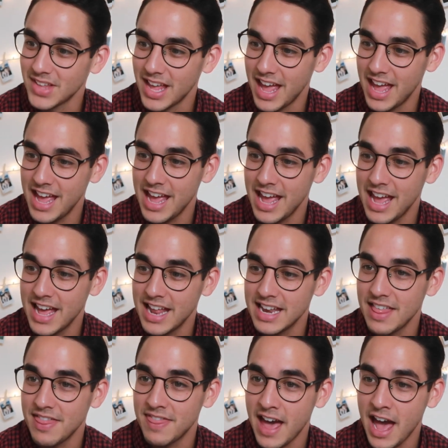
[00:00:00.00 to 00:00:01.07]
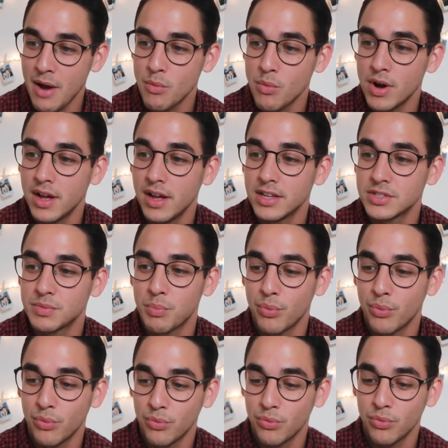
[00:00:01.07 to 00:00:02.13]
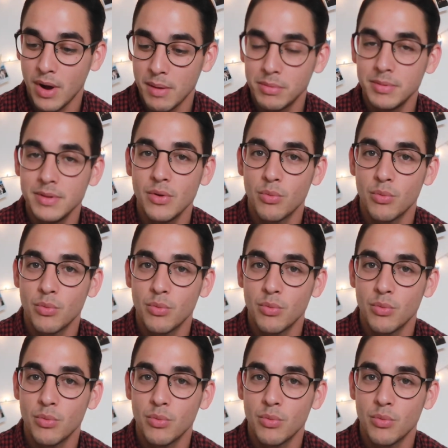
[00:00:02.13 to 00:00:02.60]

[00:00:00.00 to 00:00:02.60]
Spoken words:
and that was probably